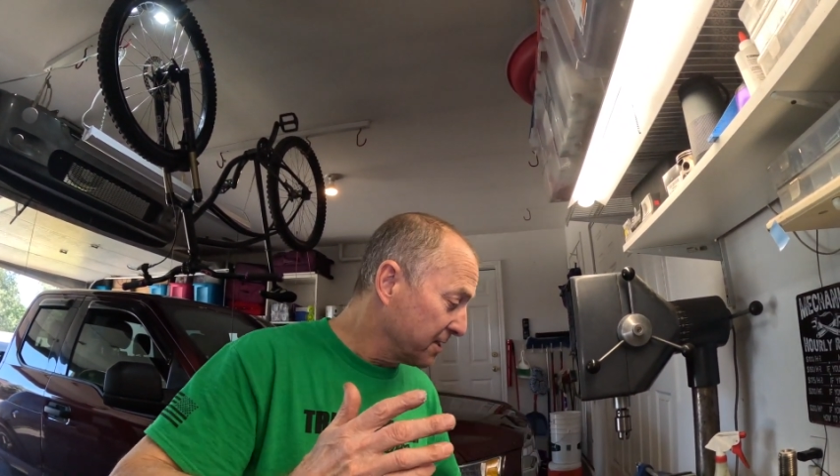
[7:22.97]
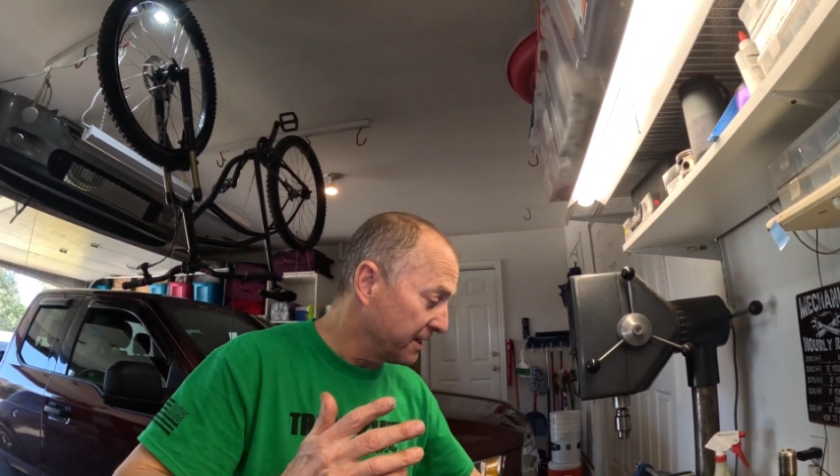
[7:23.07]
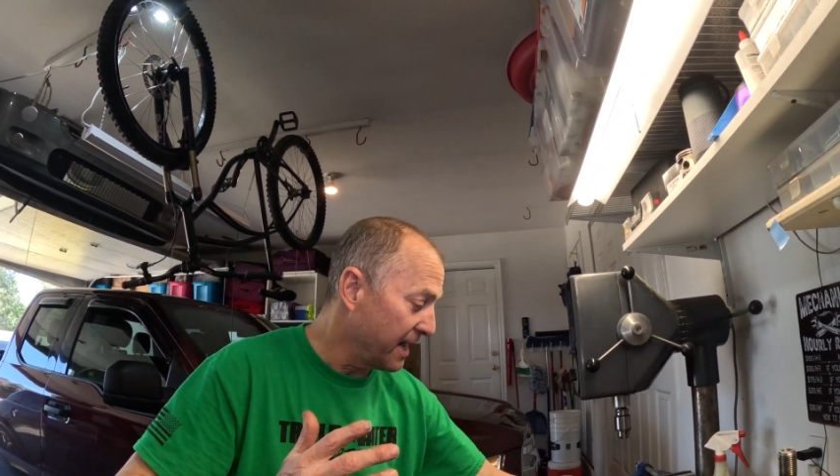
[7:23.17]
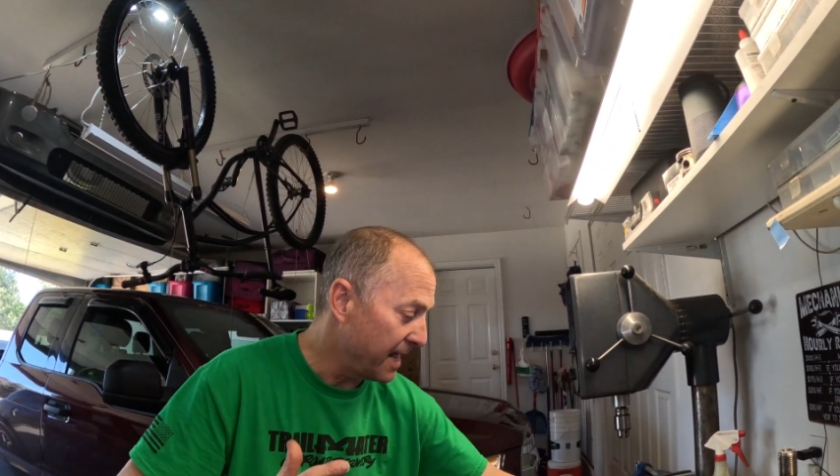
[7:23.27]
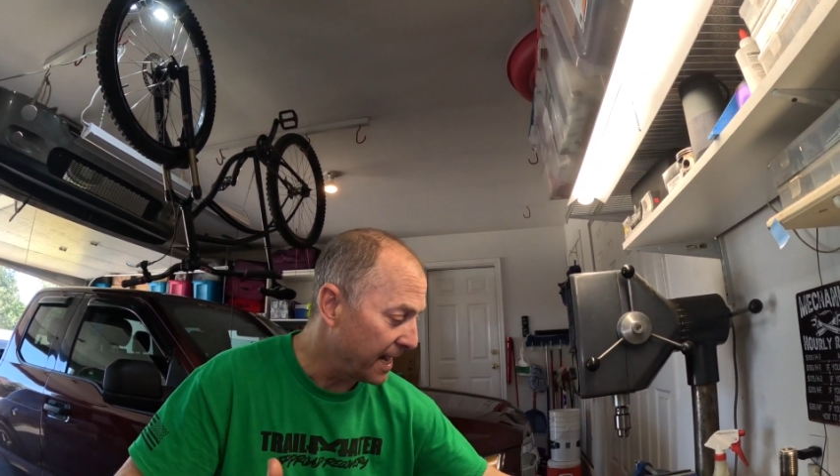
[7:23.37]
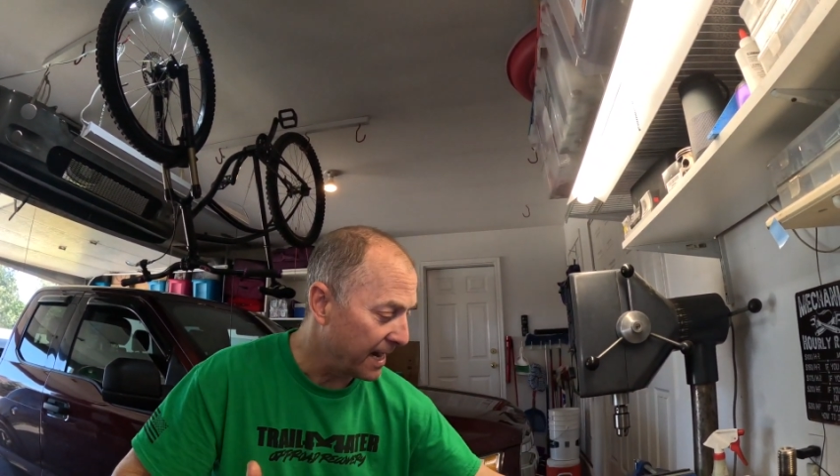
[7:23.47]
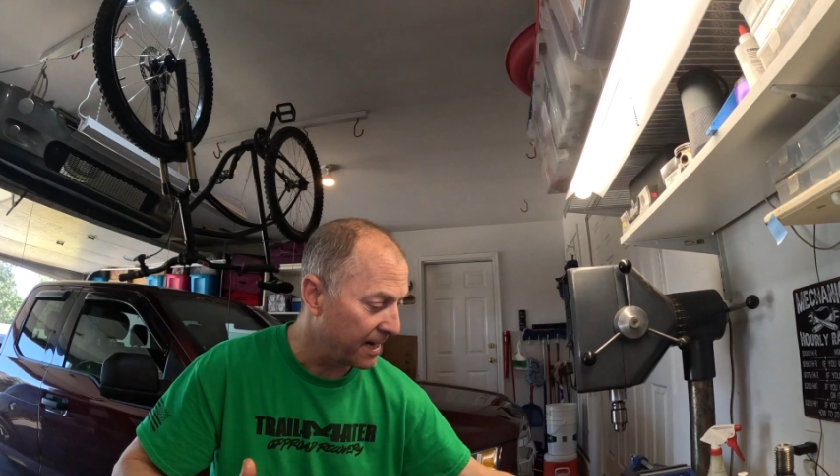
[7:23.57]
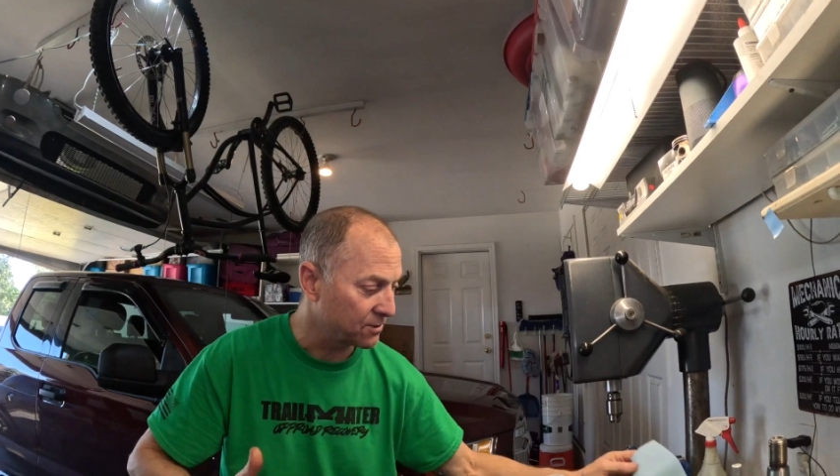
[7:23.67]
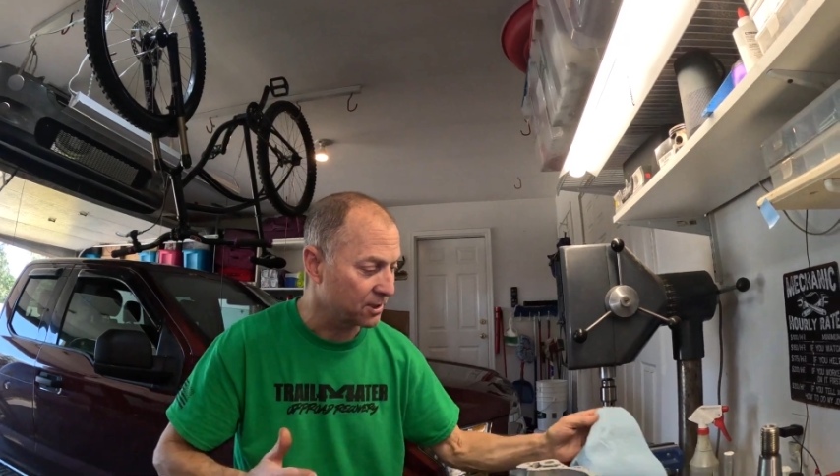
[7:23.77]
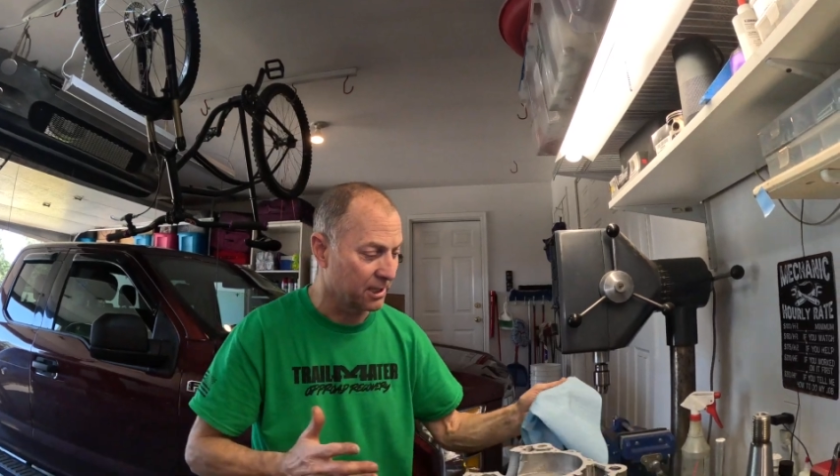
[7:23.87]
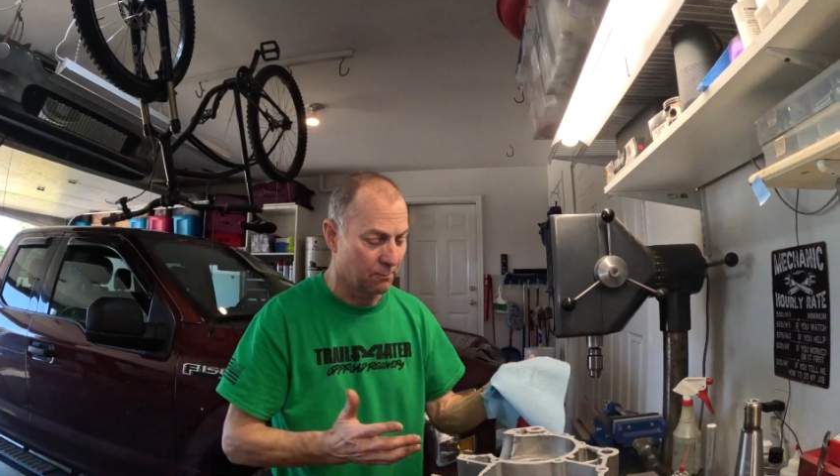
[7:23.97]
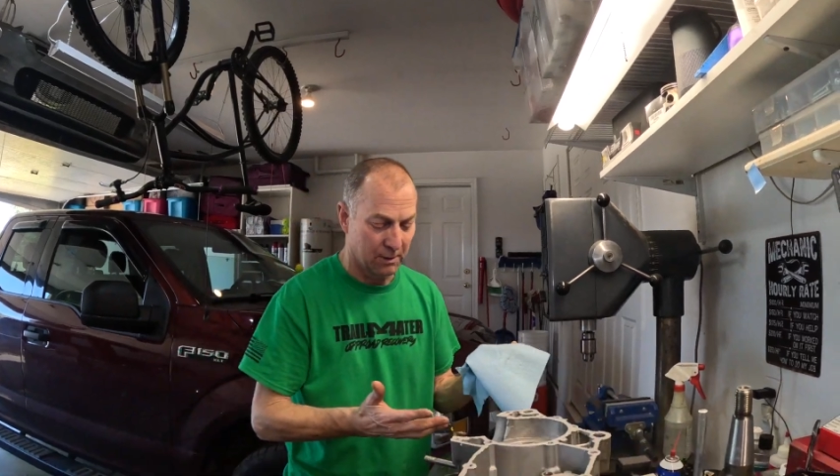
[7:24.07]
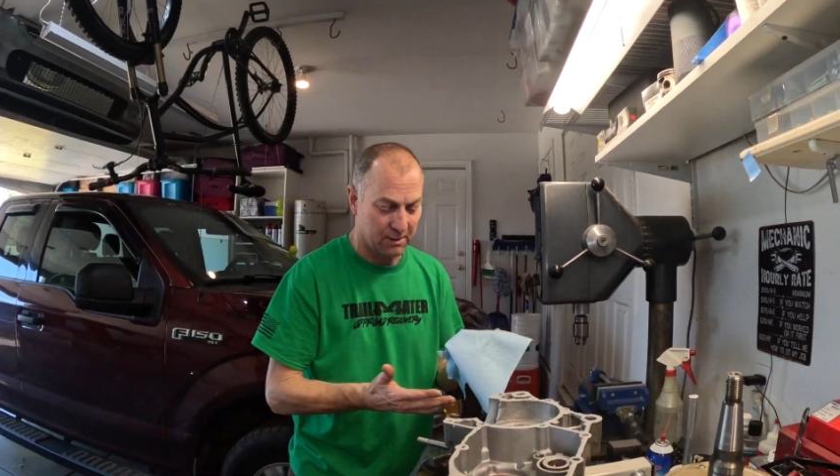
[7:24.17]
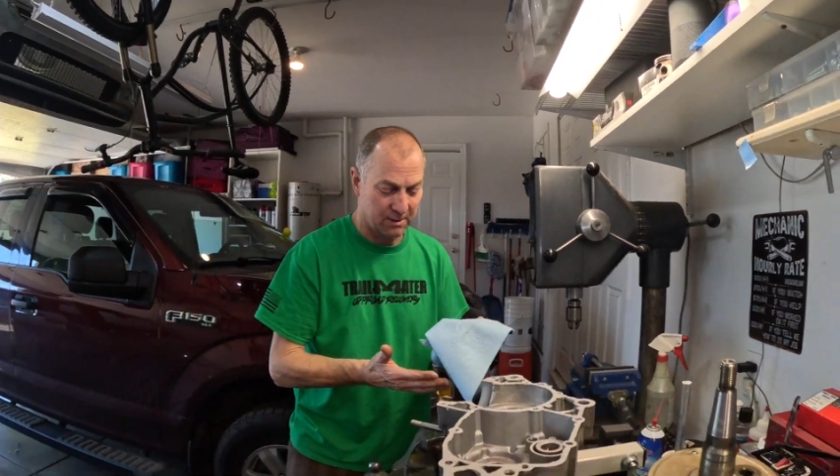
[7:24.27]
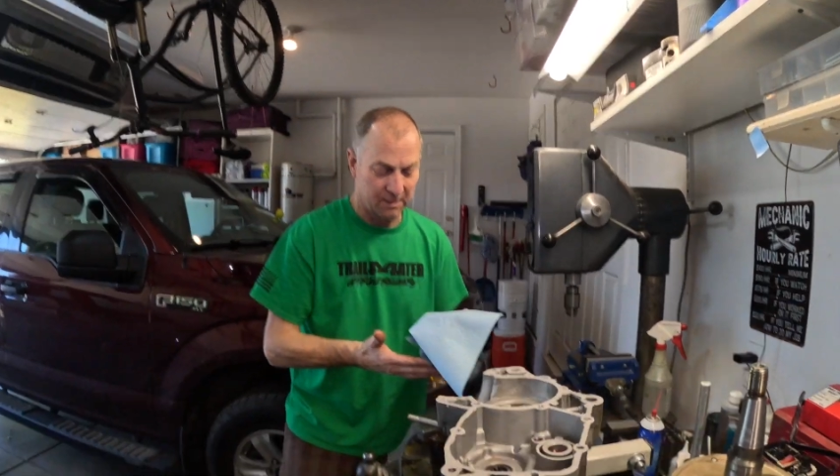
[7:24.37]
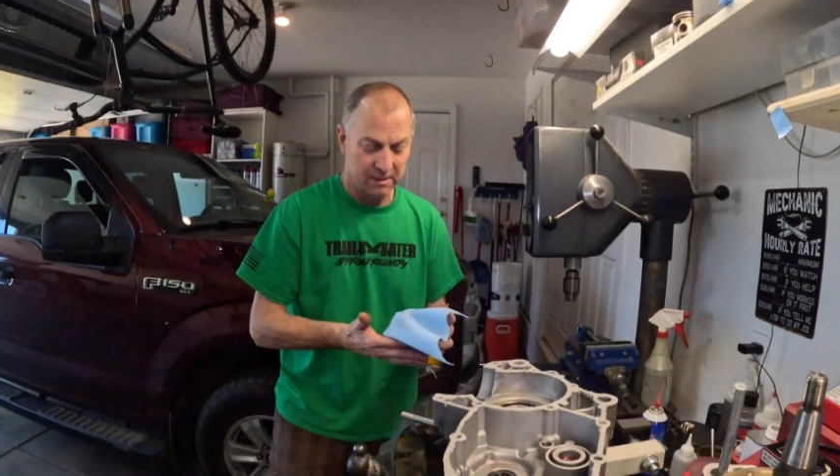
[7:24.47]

today, I actually was